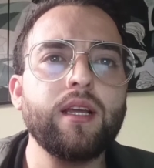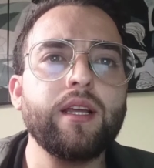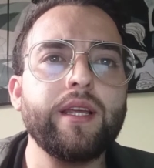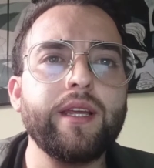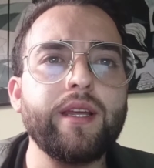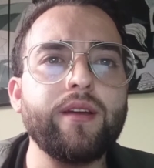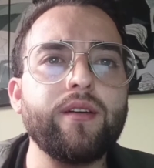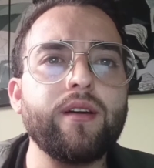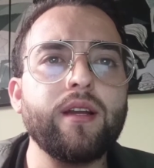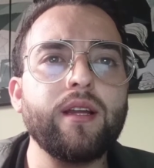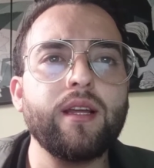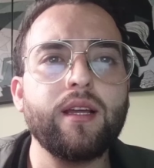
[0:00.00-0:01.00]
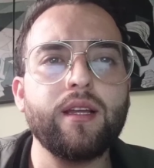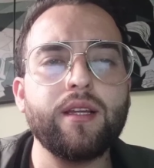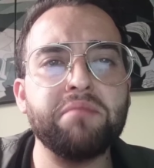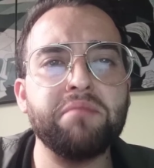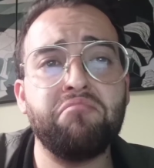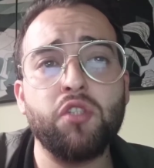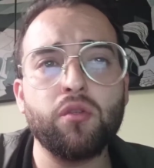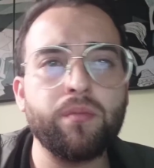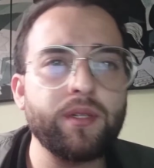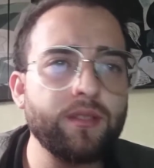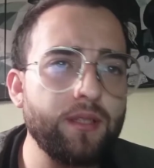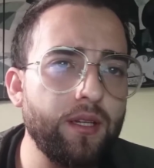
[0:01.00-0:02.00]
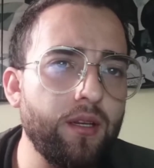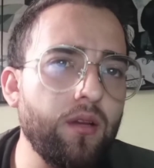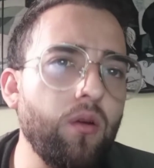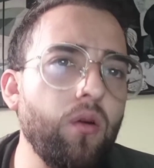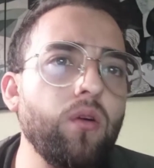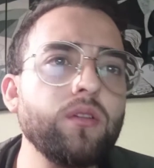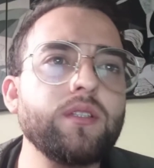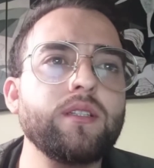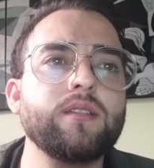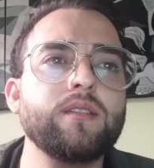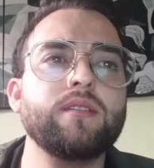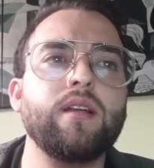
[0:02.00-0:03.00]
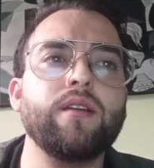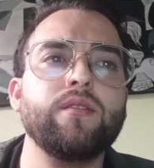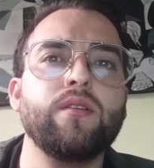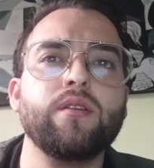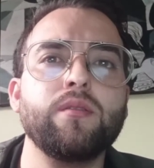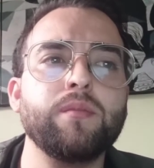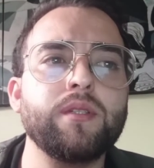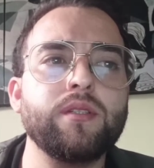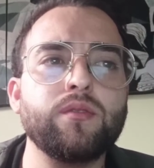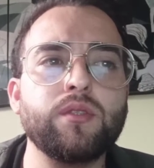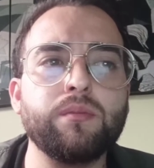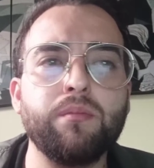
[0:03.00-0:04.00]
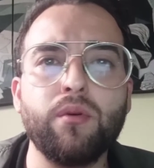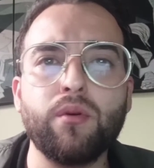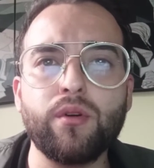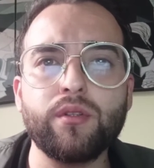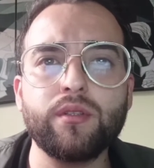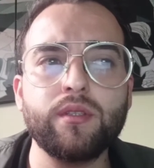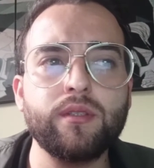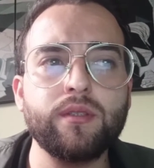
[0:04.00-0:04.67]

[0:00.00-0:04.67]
Here, you present all the necessary documents to export.